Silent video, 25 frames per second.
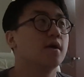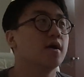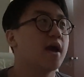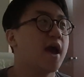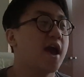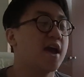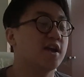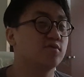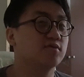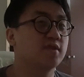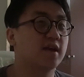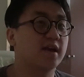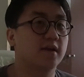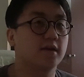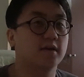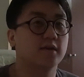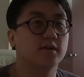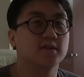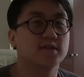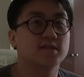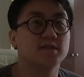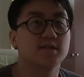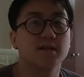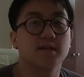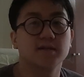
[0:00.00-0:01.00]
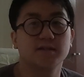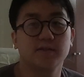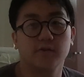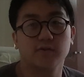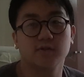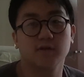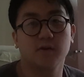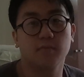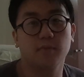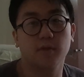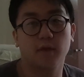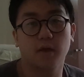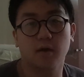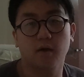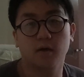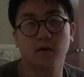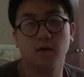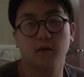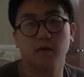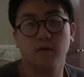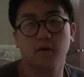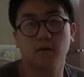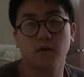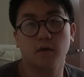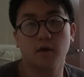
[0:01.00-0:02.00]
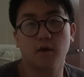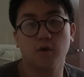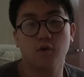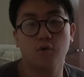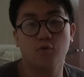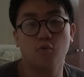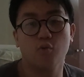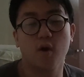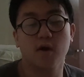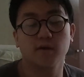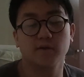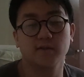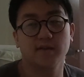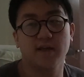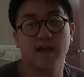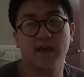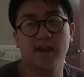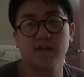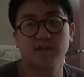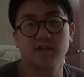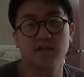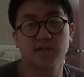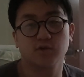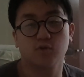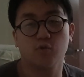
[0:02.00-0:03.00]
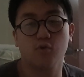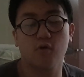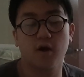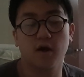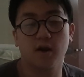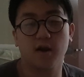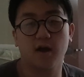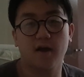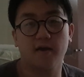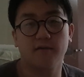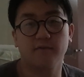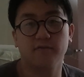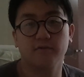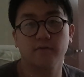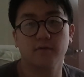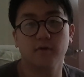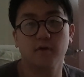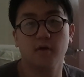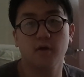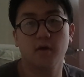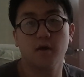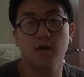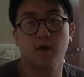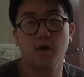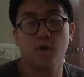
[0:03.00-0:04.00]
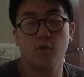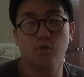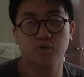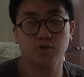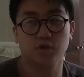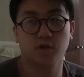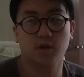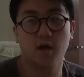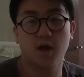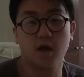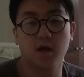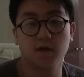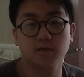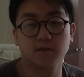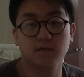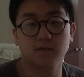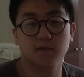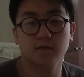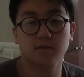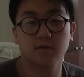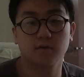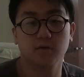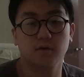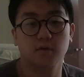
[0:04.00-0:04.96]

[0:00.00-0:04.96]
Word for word: And she was like 60 or something, who worked at the NHS all her life, was a nurse,